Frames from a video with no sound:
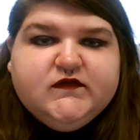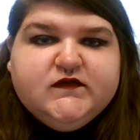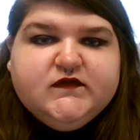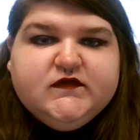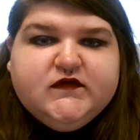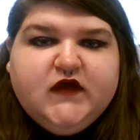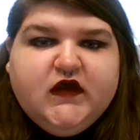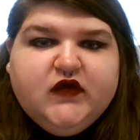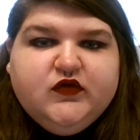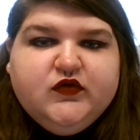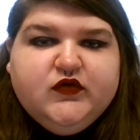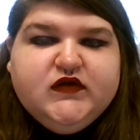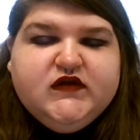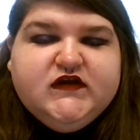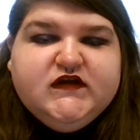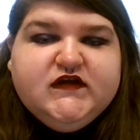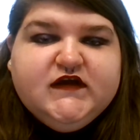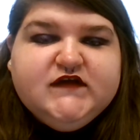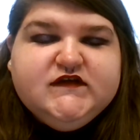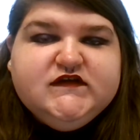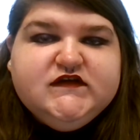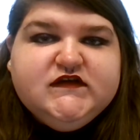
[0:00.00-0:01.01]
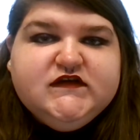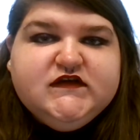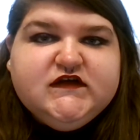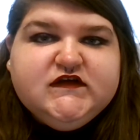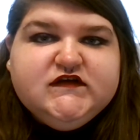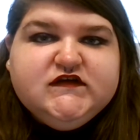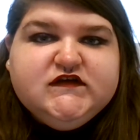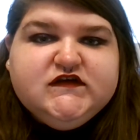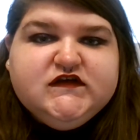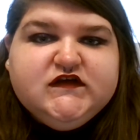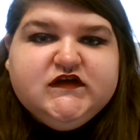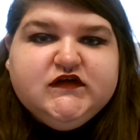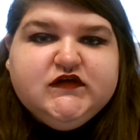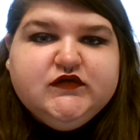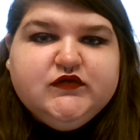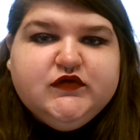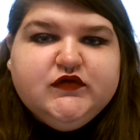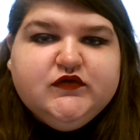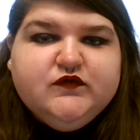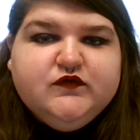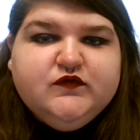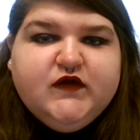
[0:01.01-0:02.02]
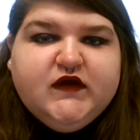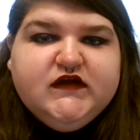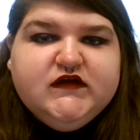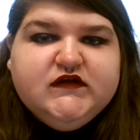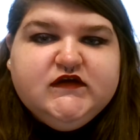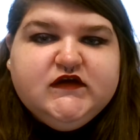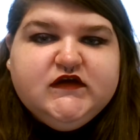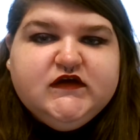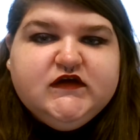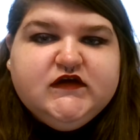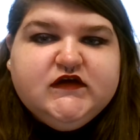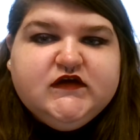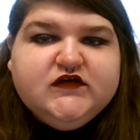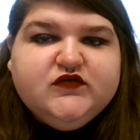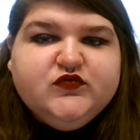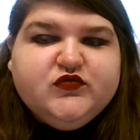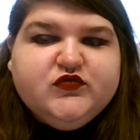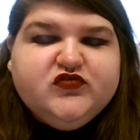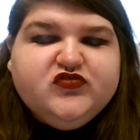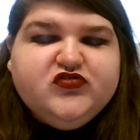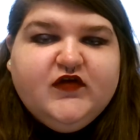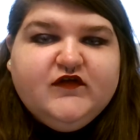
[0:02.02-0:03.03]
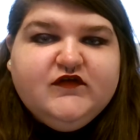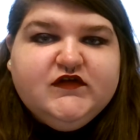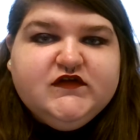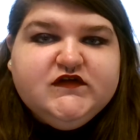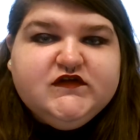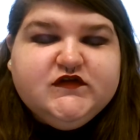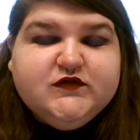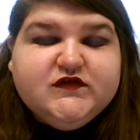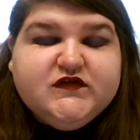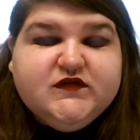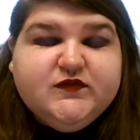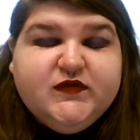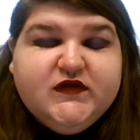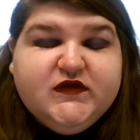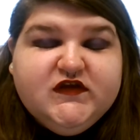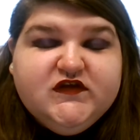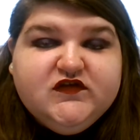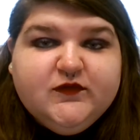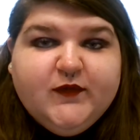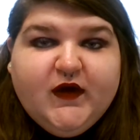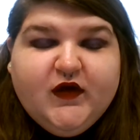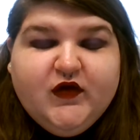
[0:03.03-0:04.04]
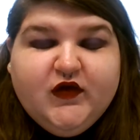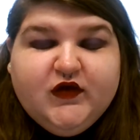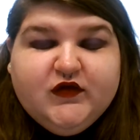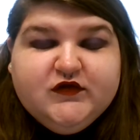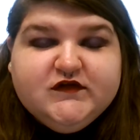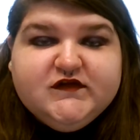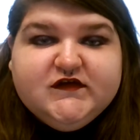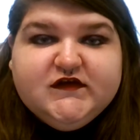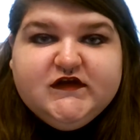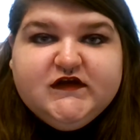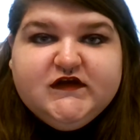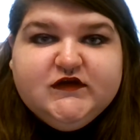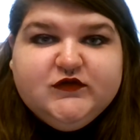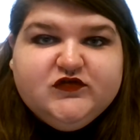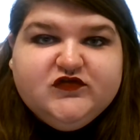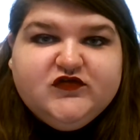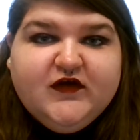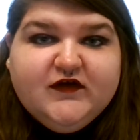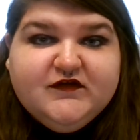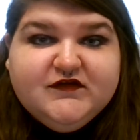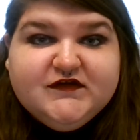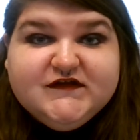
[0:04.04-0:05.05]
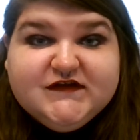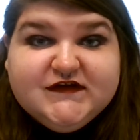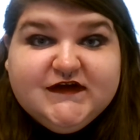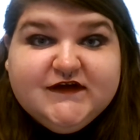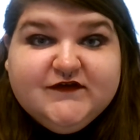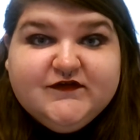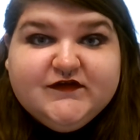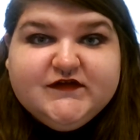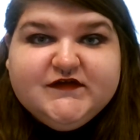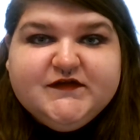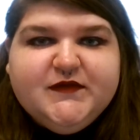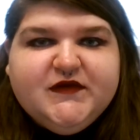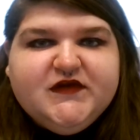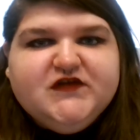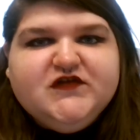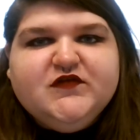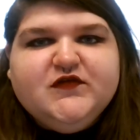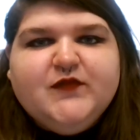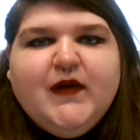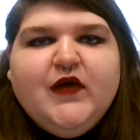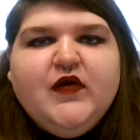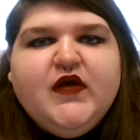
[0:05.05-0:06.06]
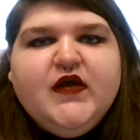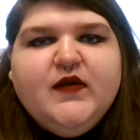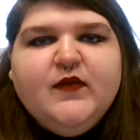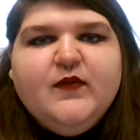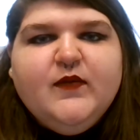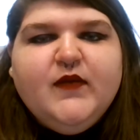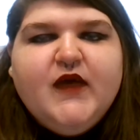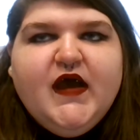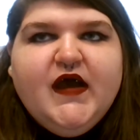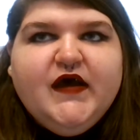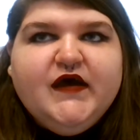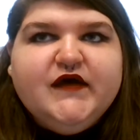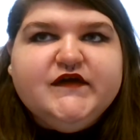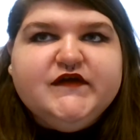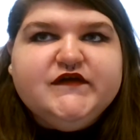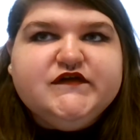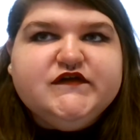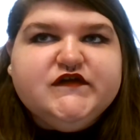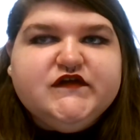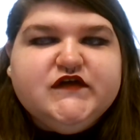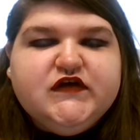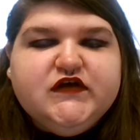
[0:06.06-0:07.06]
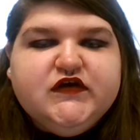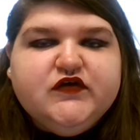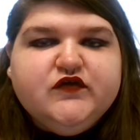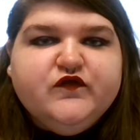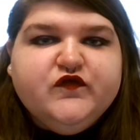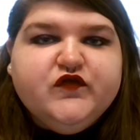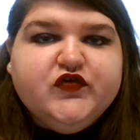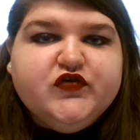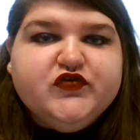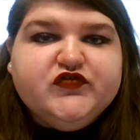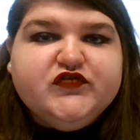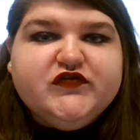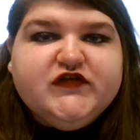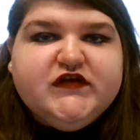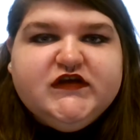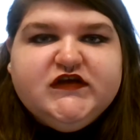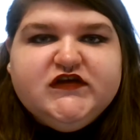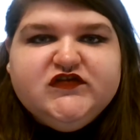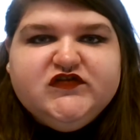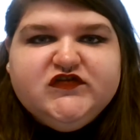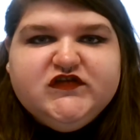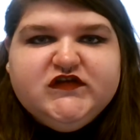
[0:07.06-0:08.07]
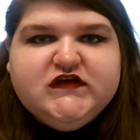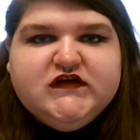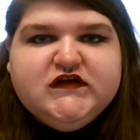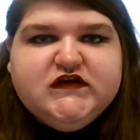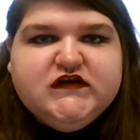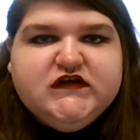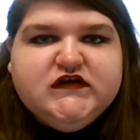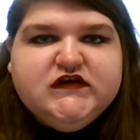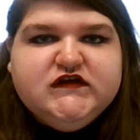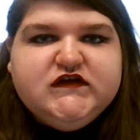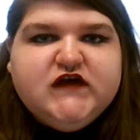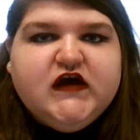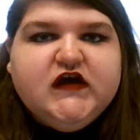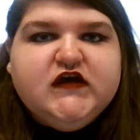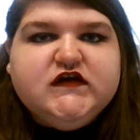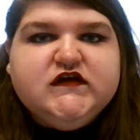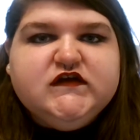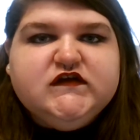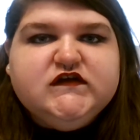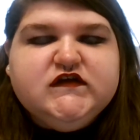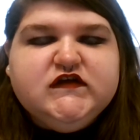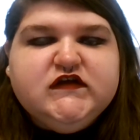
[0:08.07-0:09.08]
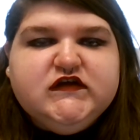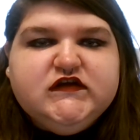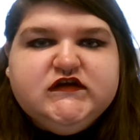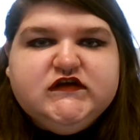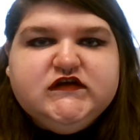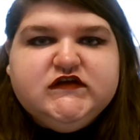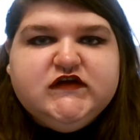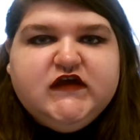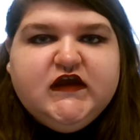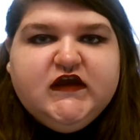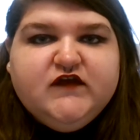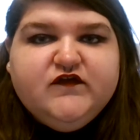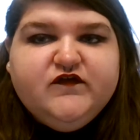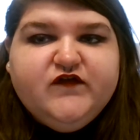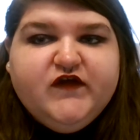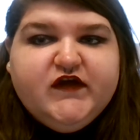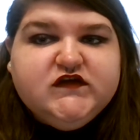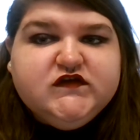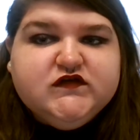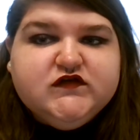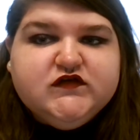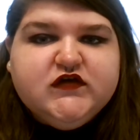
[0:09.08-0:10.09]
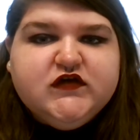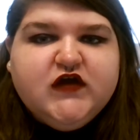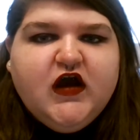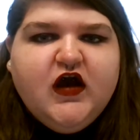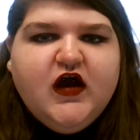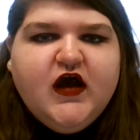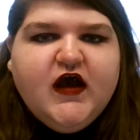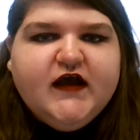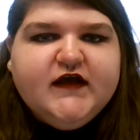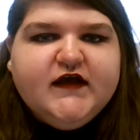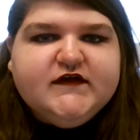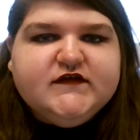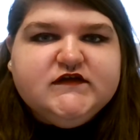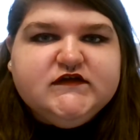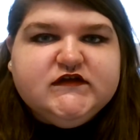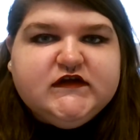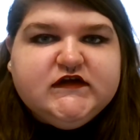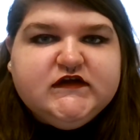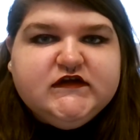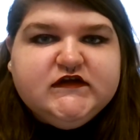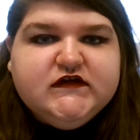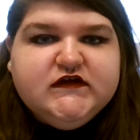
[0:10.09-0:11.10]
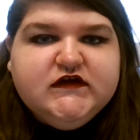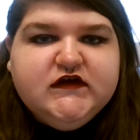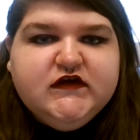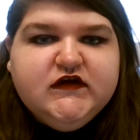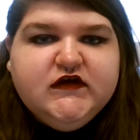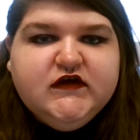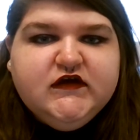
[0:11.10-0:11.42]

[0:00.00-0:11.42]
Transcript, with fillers: So in 1992, Raina was travelling to a speech about Otzi, was travelling to give a speech about him, and unfortunately, she died in a fatal car accident.